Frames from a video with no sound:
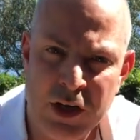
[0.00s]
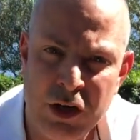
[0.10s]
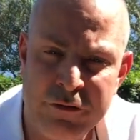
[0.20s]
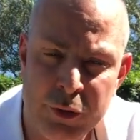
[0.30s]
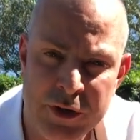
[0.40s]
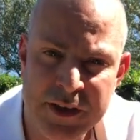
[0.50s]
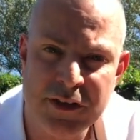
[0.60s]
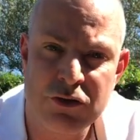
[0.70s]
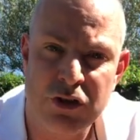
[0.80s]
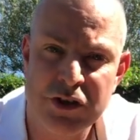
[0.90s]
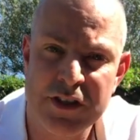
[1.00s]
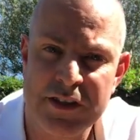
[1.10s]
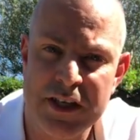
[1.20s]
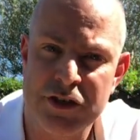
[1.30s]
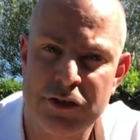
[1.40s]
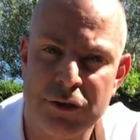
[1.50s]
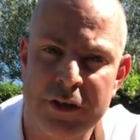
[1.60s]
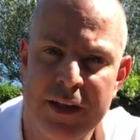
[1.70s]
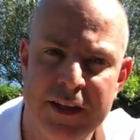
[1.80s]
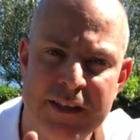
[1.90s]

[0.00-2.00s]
Hello everyone, this is Rosset Teacher Toolkit.